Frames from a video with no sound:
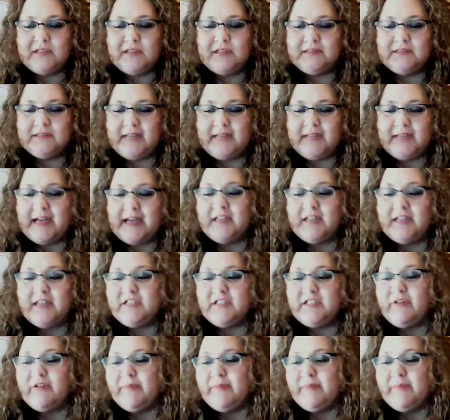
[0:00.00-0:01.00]
Like,
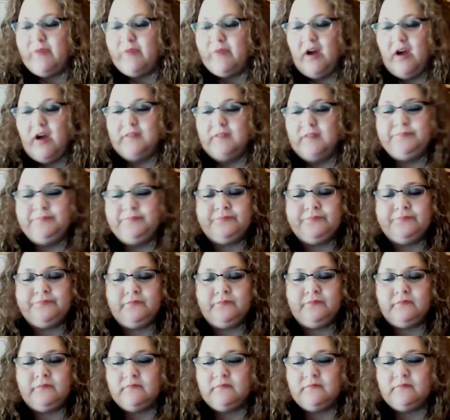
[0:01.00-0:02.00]
don't get me wrong.
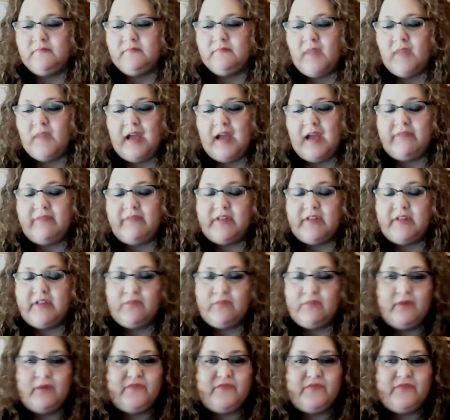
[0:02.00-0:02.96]
I have nothing wrong with